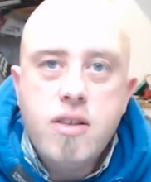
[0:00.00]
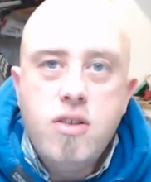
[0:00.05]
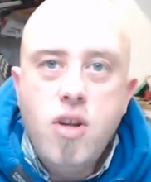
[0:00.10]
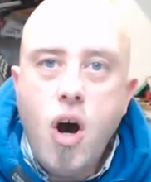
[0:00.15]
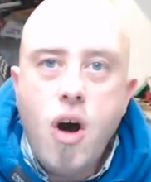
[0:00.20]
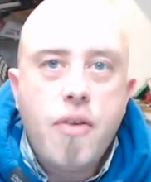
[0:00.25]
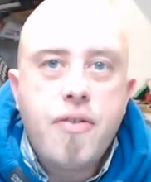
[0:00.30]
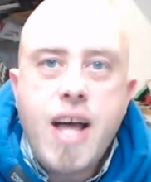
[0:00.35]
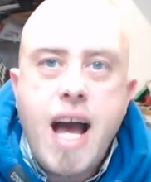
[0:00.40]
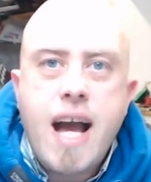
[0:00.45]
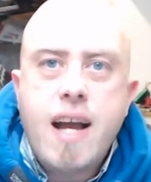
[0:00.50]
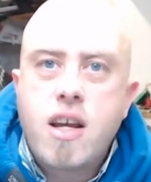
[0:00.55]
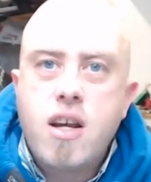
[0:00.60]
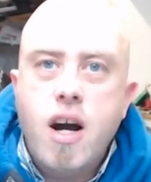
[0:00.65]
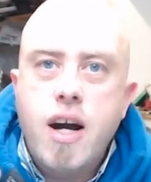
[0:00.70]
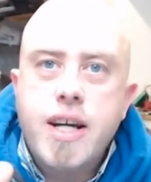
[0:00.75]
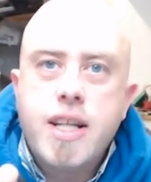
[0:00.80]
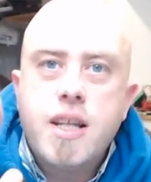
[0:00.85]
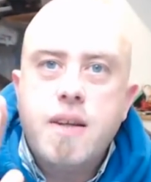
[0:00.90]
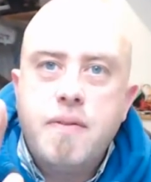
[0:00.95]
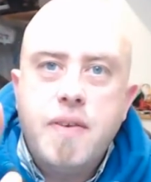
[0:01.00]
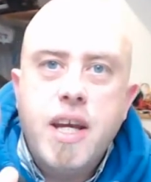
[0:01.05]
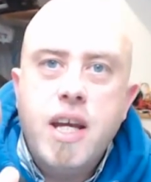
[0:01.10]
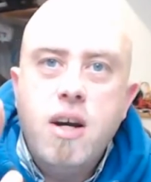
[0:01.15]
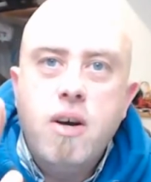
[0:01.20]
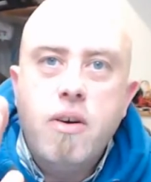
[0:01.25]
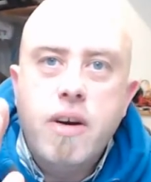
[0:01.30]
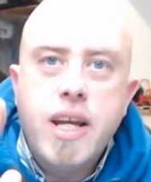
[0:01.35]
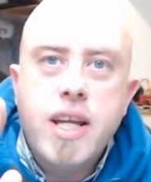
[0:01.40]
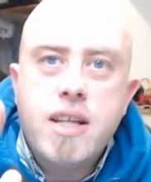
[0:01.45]
Not that kind of
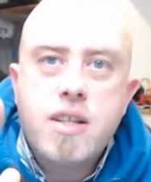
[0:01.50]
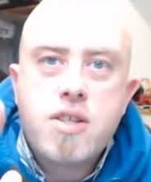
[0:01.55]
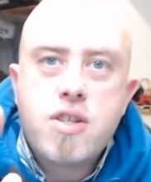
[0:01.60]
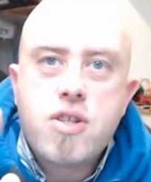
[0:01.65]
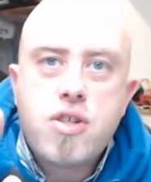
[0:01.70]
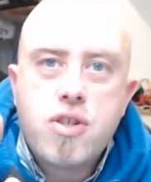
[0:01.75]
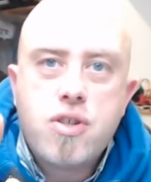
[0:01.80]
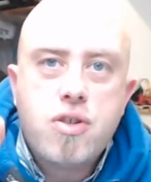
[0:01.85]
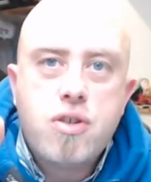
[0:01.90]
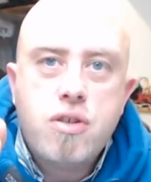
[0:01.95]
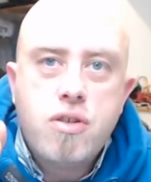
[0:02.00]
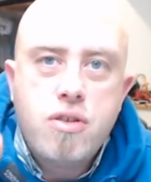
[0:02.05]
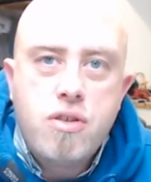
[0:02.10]
hill. It's